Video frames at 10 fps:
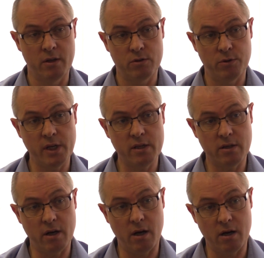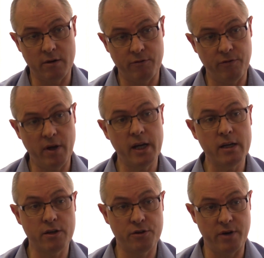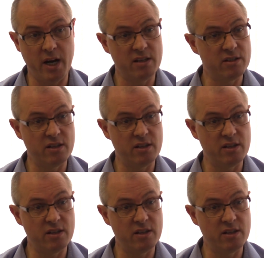So these are fine threads.